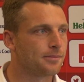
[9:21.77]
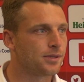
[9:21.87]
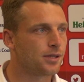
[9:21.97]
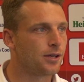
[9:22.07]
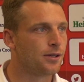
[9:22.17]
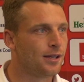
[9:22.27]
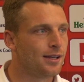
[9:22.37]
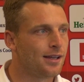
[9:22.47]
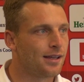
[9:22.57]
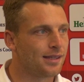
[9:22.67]
So,
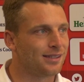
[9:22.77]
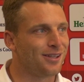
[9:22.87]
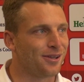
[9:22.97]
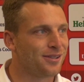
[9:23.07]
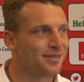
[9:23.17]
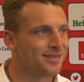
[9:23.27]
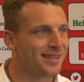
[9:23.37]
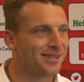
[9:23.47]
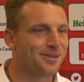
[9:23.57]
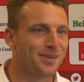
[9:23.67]
yeah, the
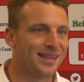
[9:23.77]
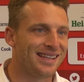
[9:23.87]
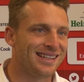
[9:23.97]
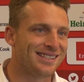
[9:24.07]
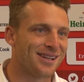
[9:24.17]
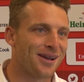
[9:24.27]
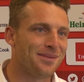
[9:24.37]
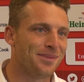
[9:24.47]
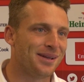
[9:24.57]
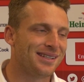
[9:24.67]
test will be in
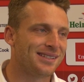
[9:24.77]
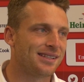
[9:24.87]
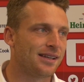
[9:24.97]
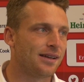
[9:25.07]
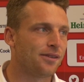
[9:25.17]
time, but it's